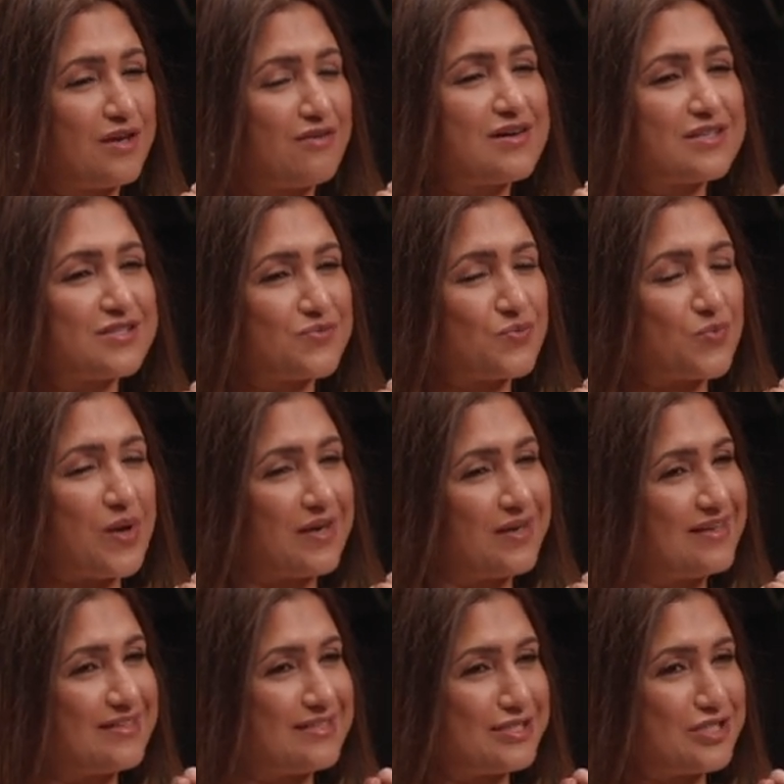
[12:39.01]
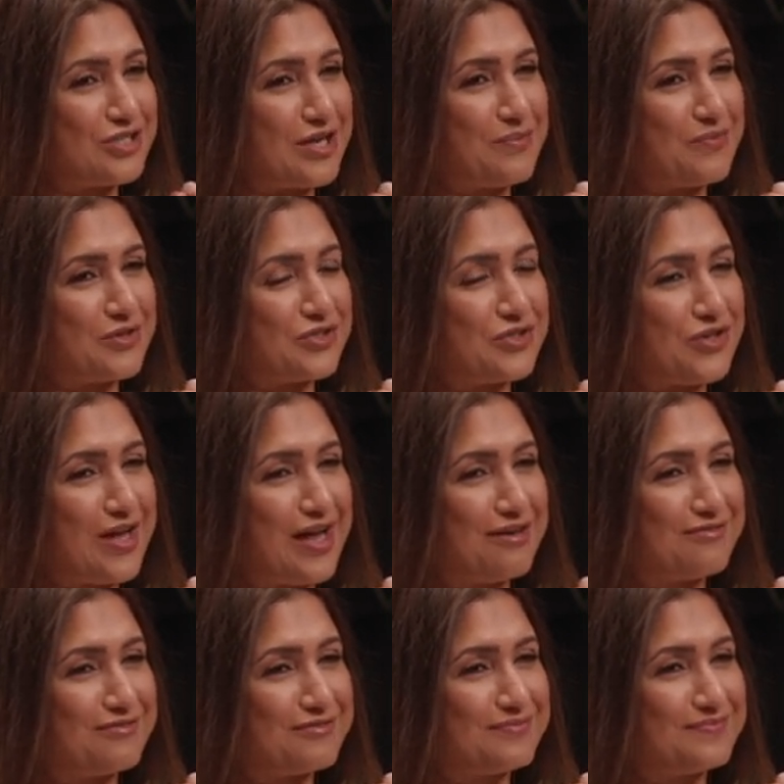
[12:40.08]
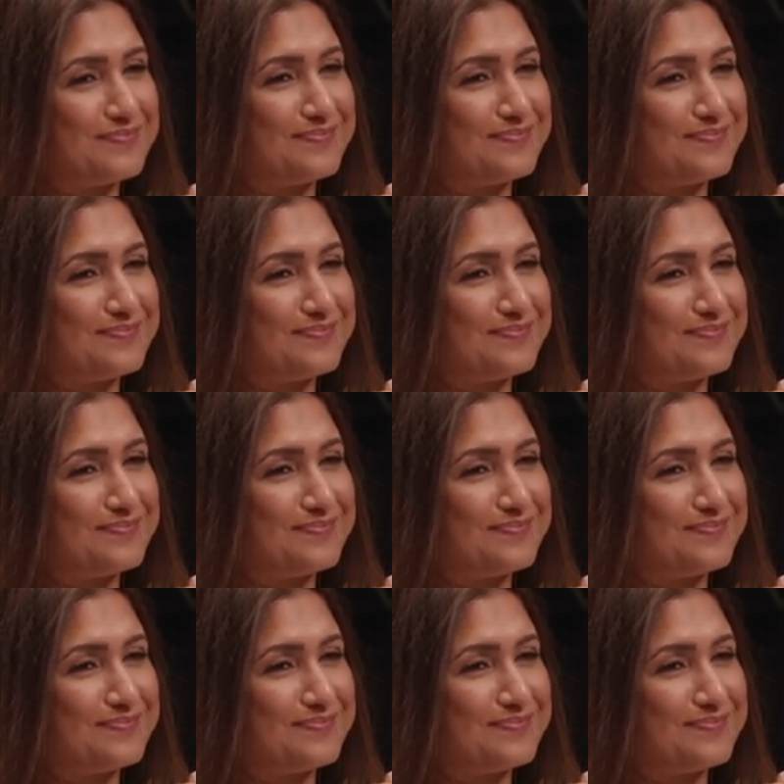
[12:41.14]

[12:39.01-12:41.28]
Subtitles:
Give us one hidden gem that you have.